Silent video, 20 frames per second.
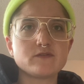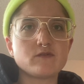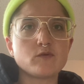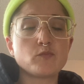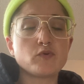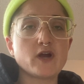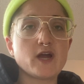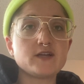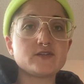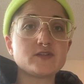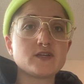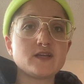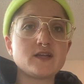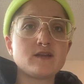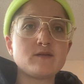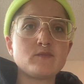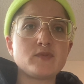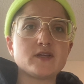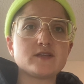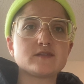
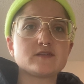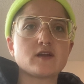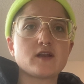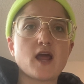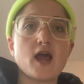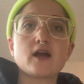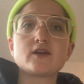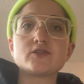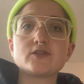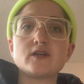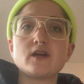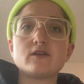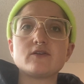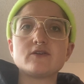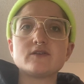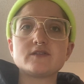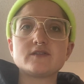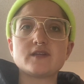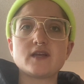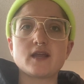oppression based on actually
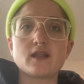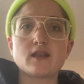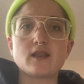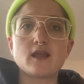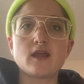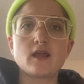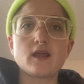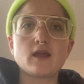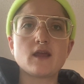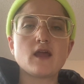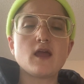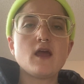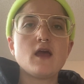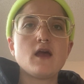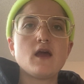understanding